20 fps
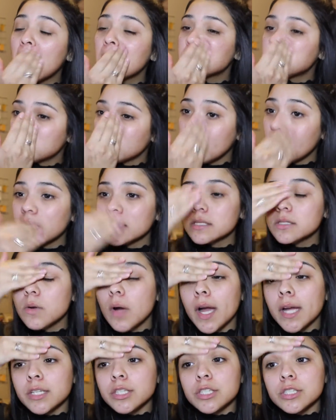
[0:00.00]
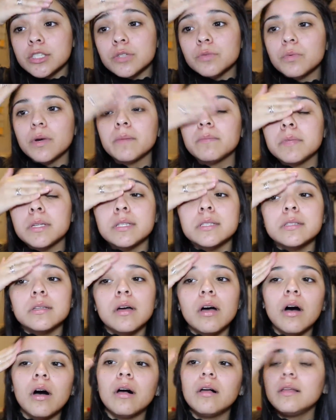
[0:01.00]
So yeah, so I just rub this
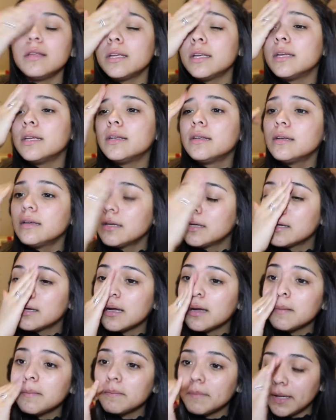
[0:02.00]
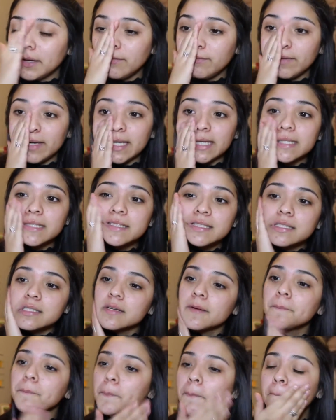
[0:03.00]
all in my face.
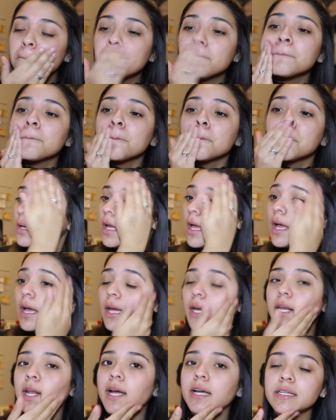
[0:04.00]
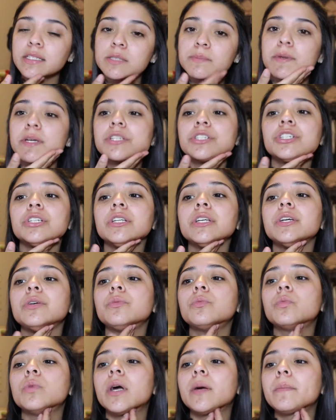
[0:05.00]
And I especially
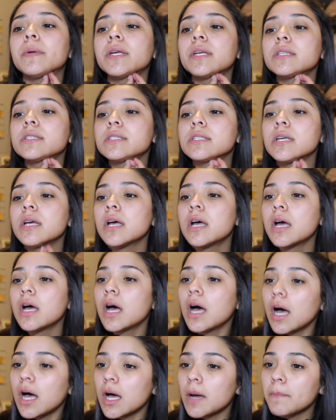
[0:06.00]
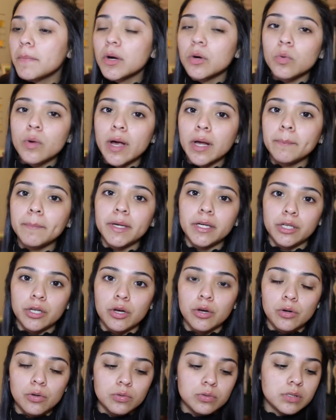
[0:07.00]
rub it around my
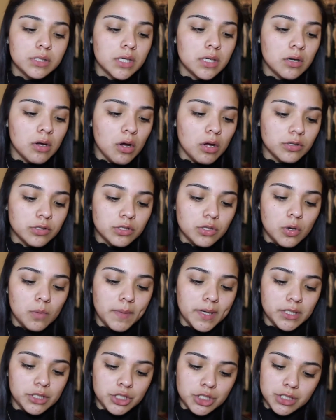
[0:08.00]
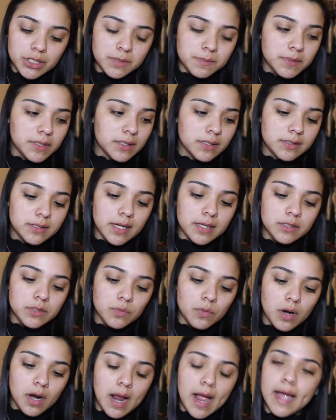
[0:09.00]
nose and also my cheeks because
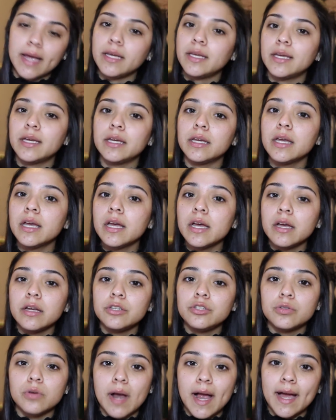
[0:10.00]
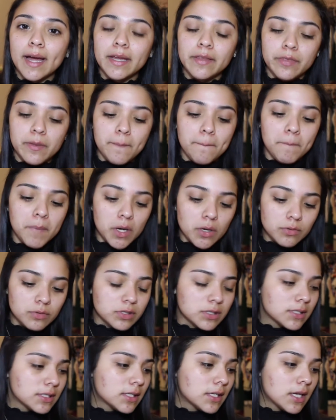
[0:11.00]
that's where I get dry the
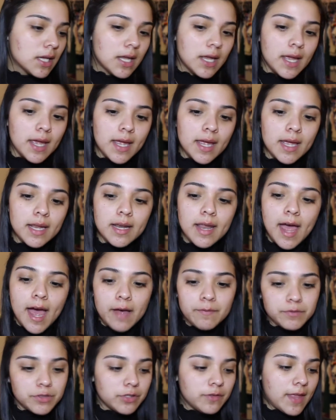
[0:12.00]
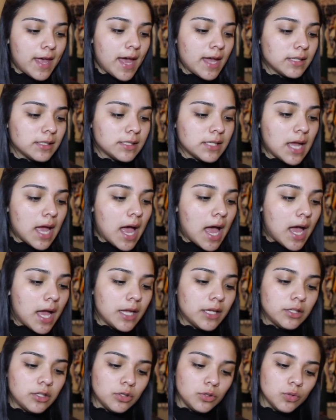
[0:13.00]
most. And after that,
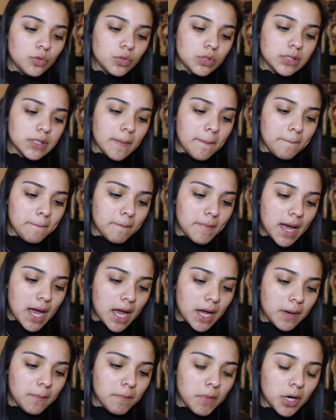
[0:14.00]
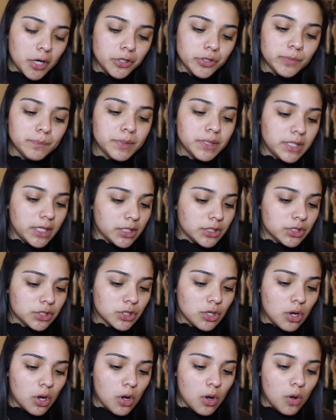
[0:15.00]
I use my Mario
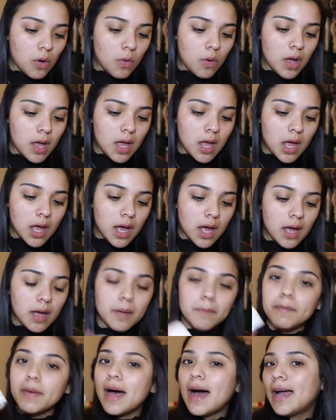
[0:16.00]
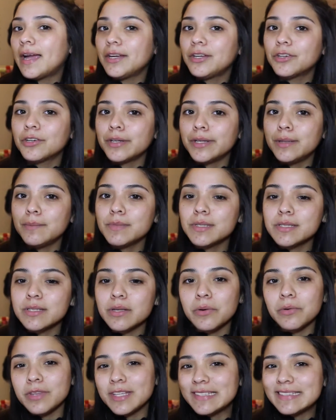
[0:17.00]
Badescu eye cream.
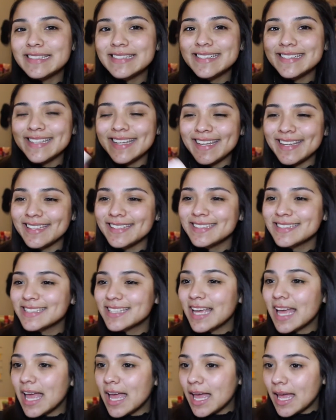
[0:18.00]
So this is it.